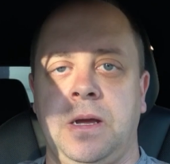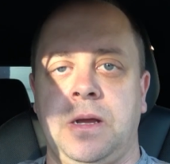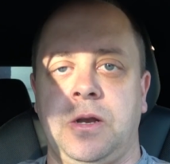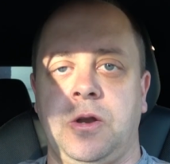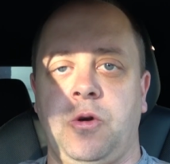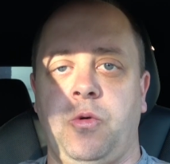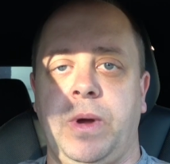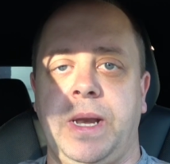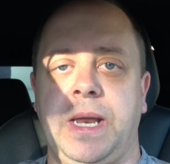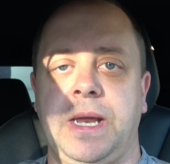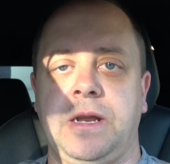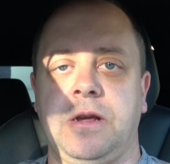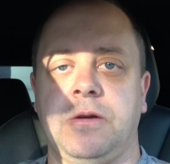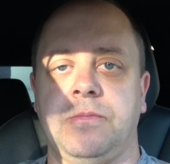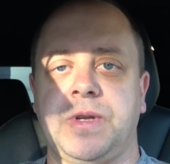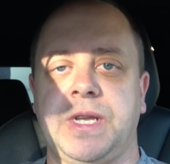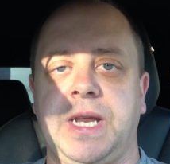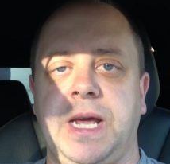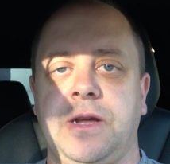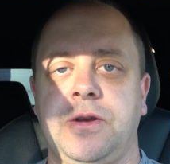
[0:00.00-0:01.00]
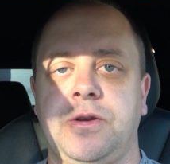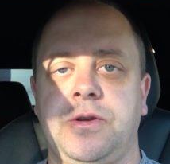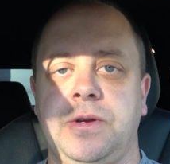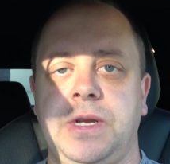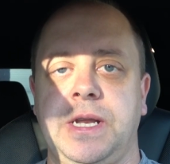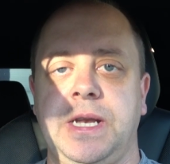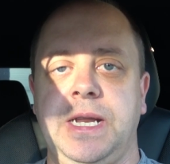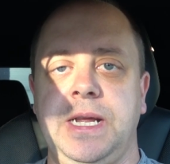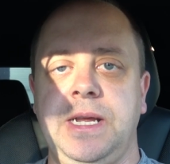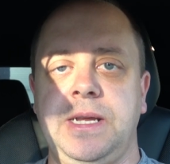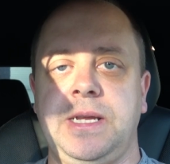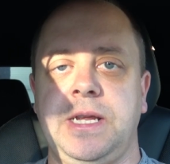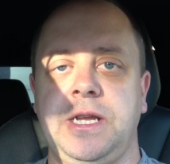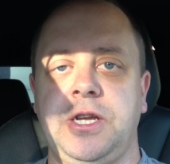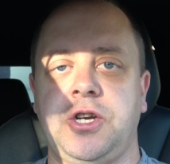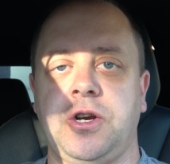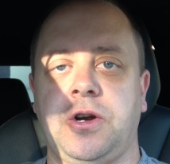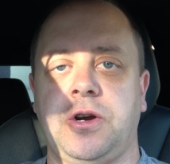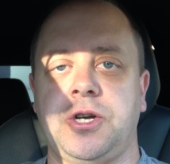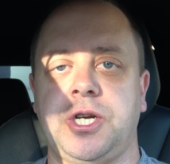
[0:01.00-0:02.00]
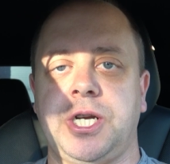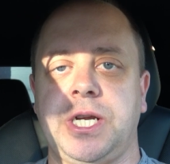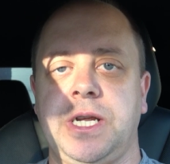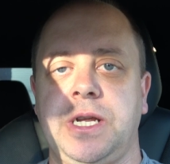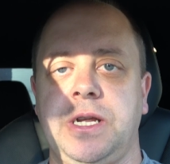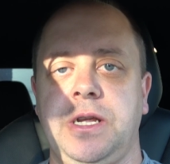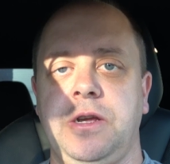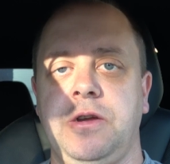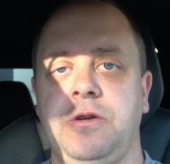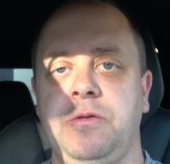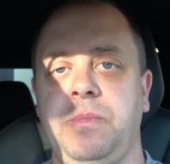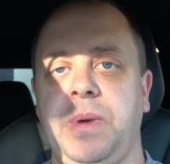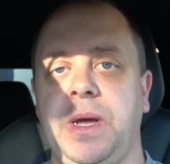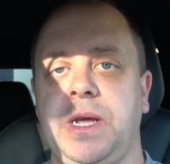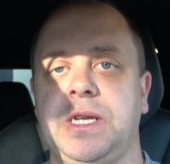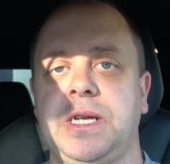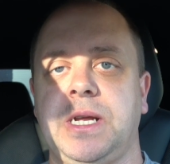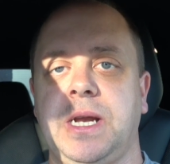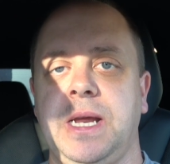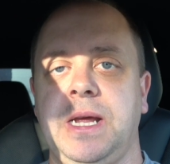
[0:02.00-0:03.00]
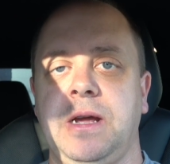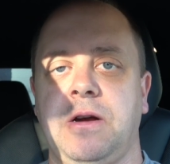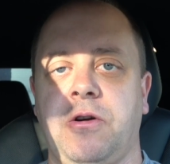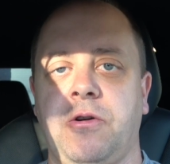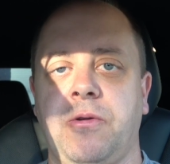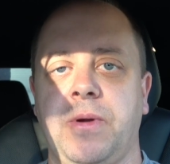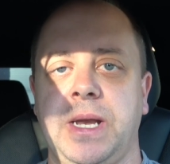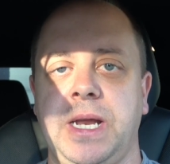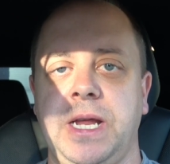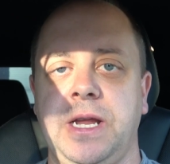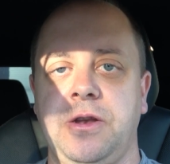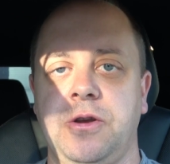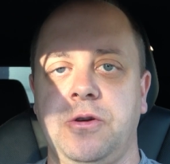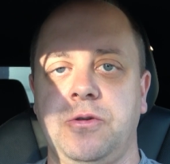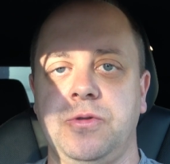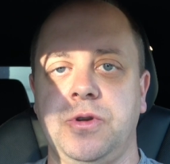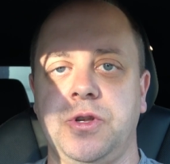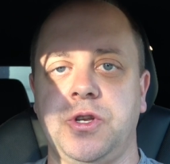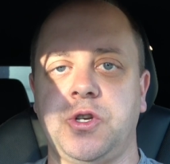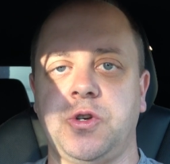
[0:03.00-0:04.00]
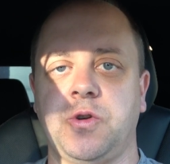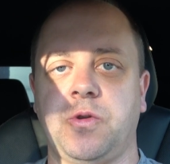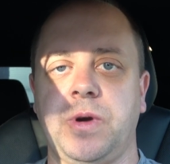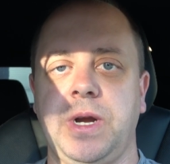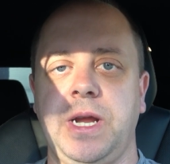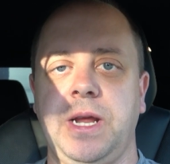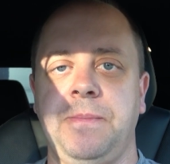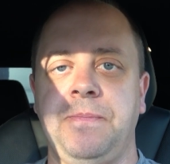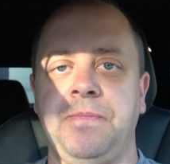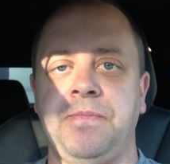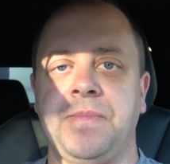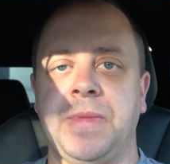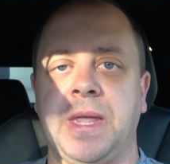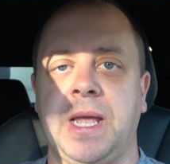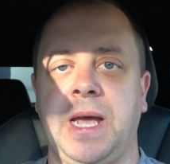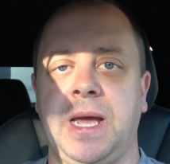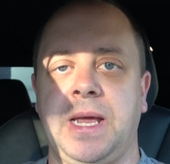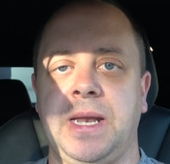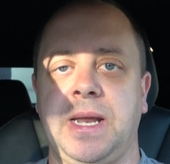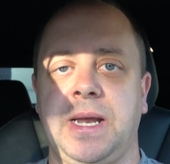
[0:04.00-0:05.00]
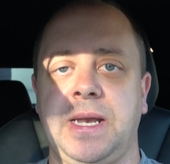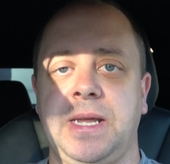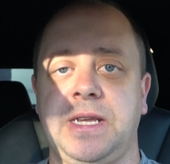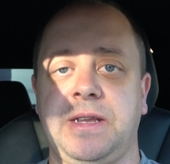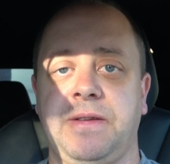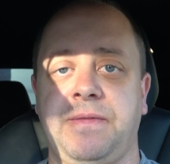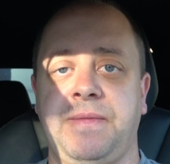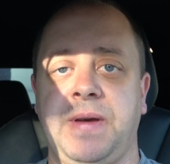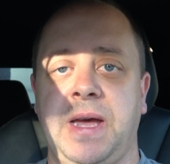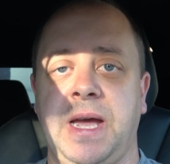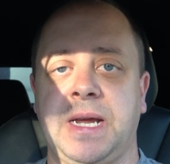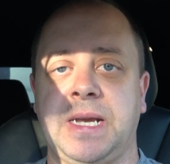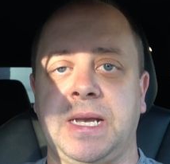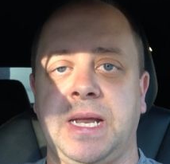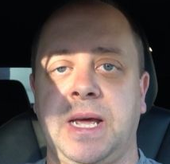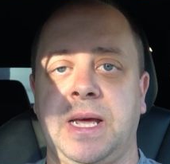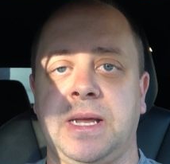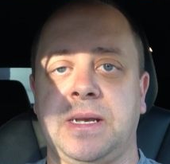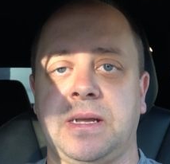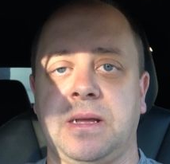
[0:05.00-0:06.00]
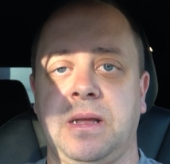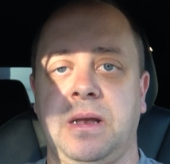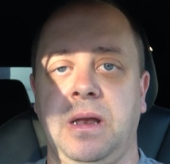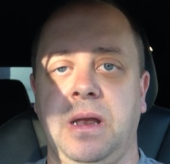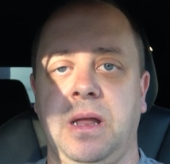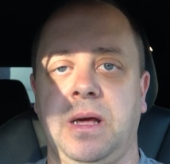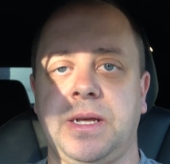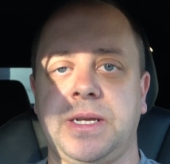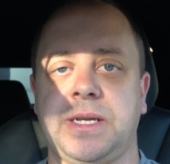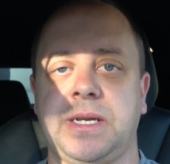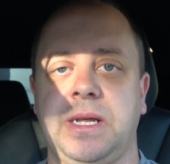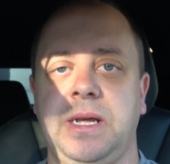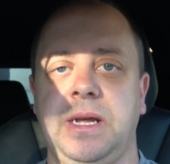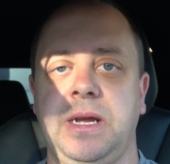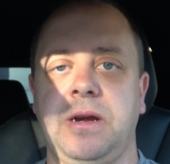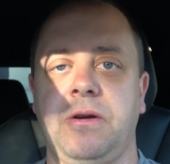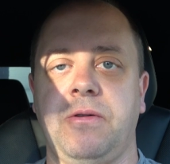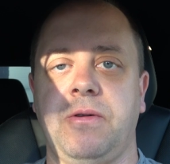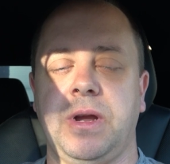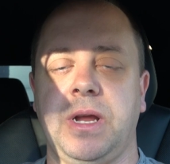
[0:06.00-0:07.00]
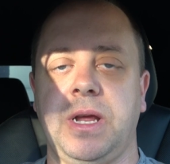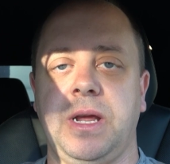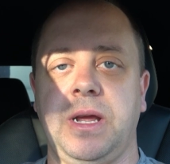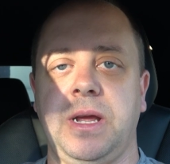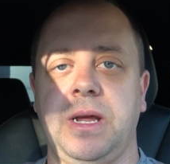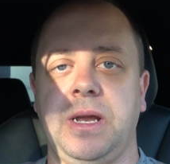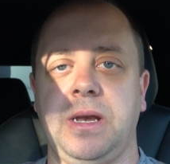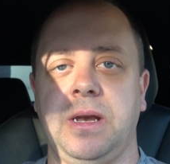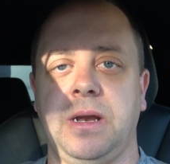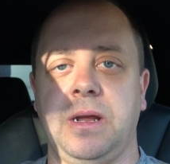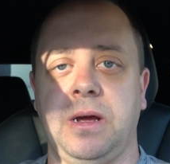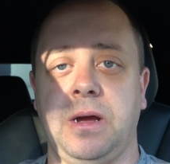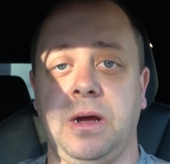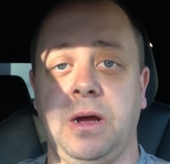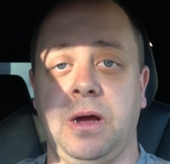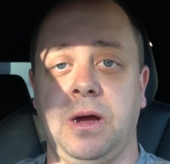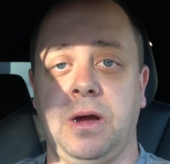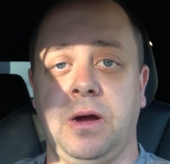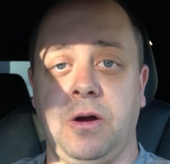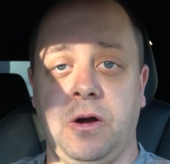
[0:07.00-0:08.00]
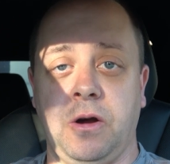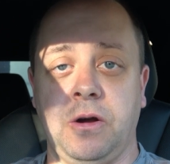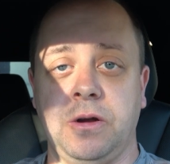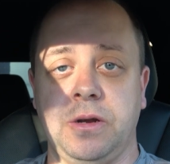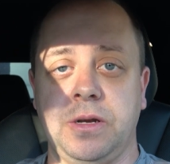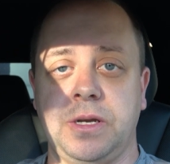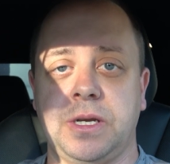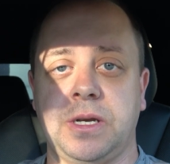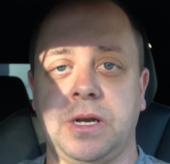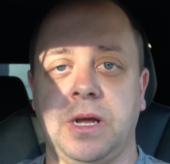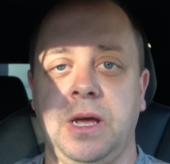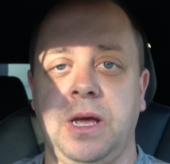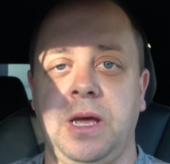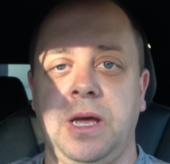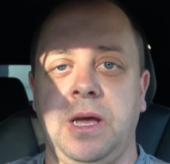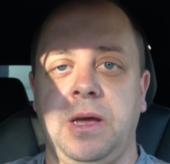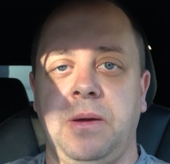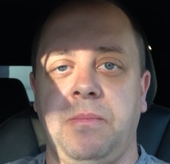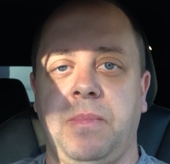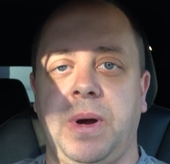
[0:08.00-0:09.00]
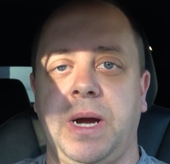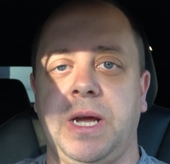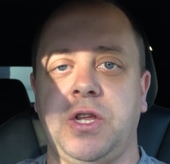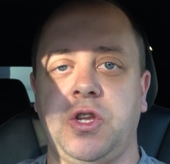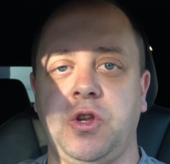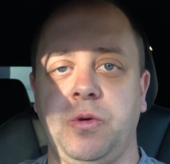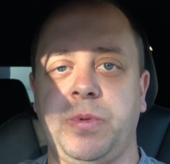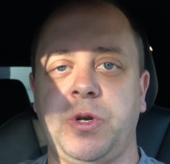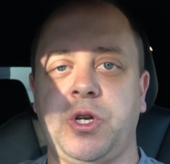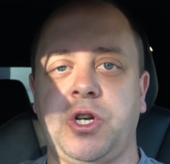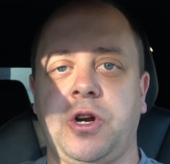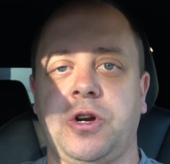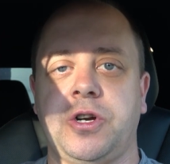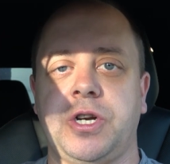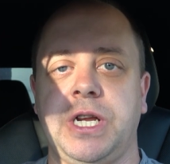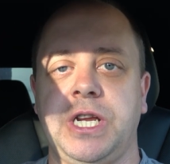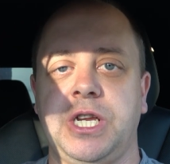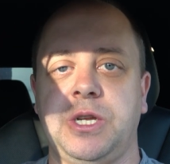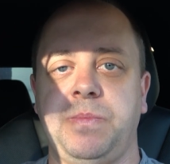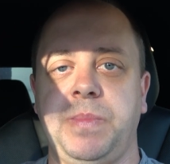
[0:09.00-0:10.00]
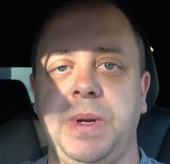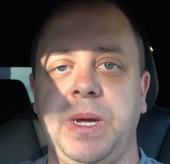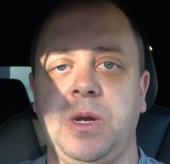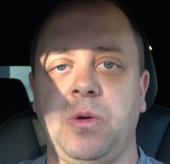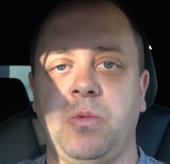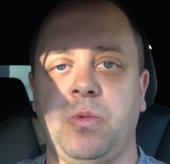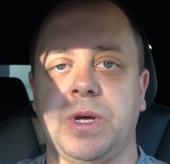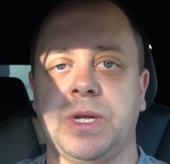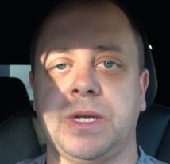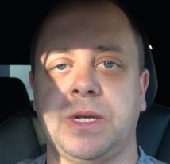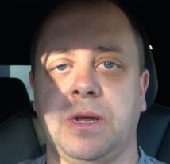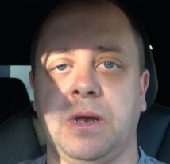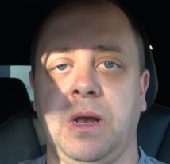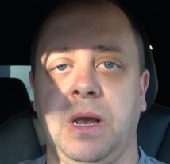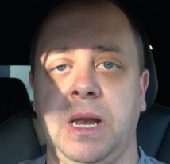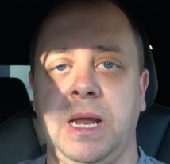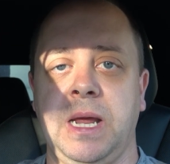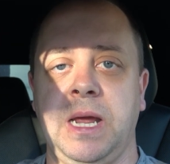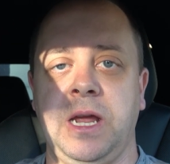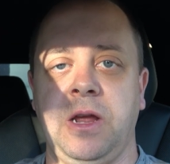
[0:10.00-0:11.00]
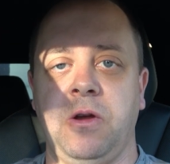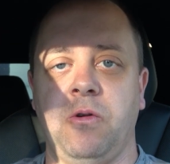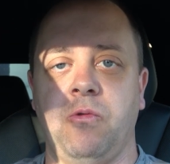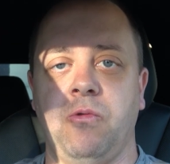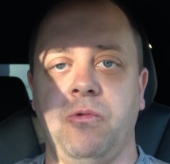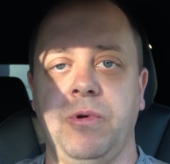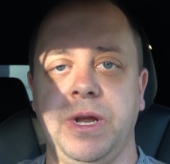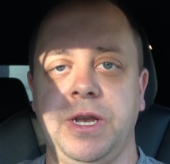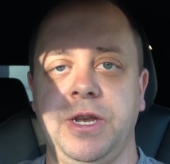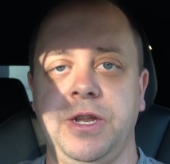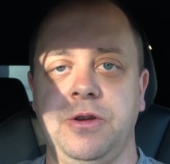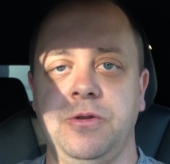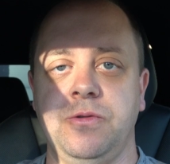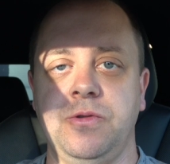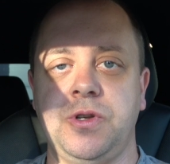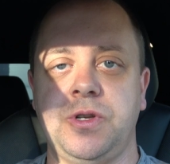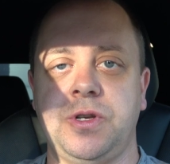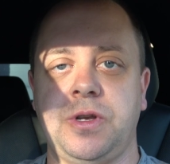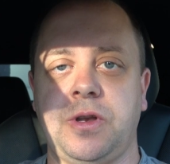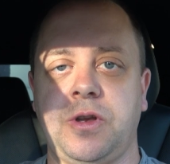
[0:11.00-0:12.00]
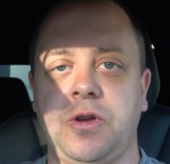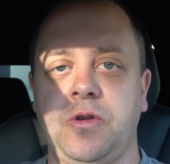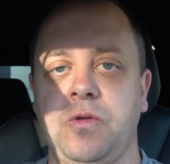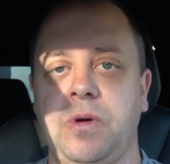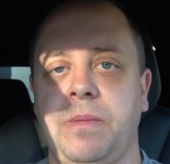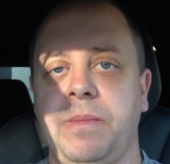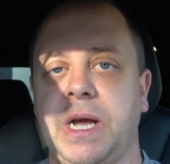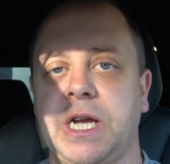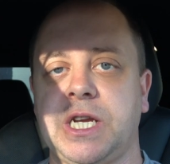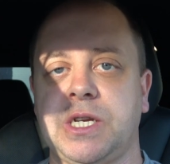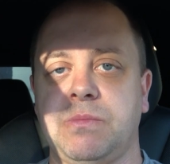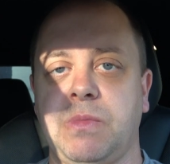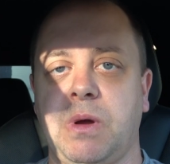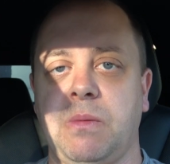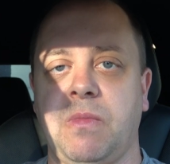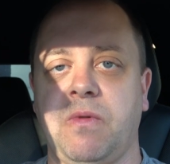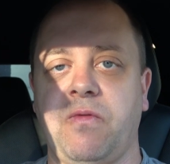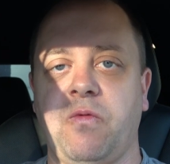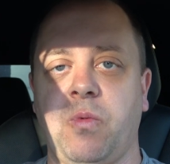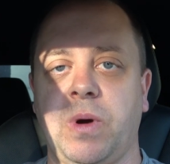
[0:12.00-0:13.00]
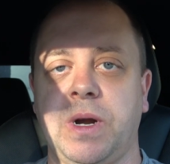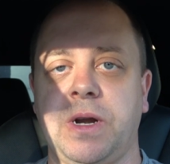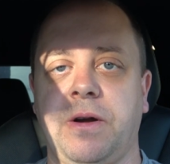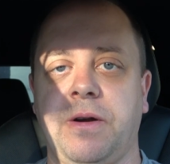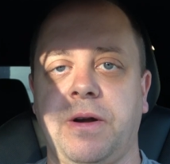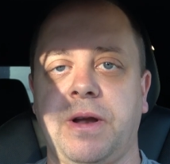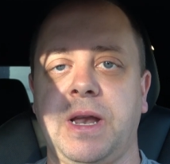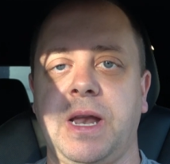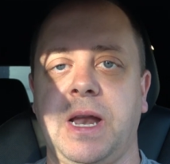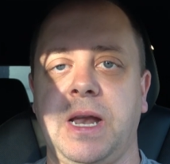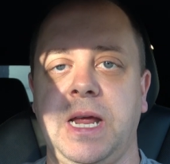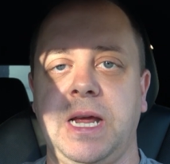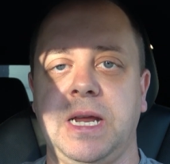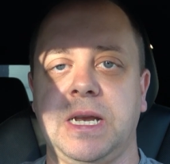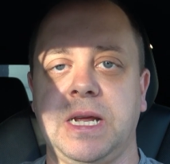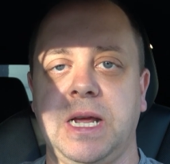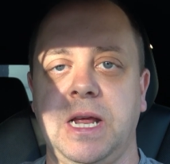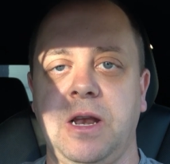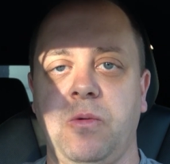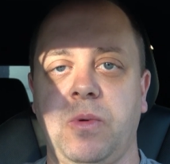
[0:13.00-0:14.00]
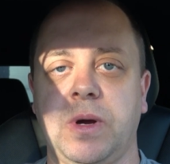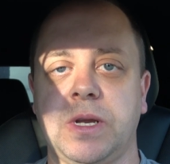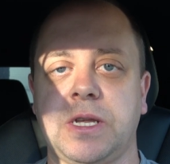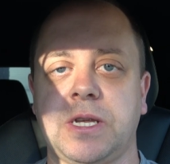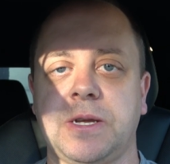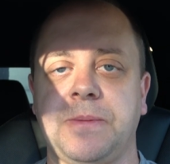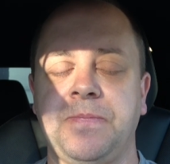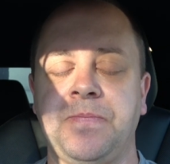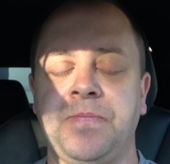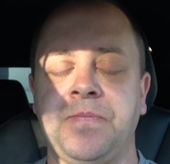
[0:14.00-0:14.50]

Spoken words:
Now when it comes down to the DC charging, you basically already know the story, and that is the fact that last year in August, my supercharging speed was suddenly reduced to a maximum of 108 kilowatts,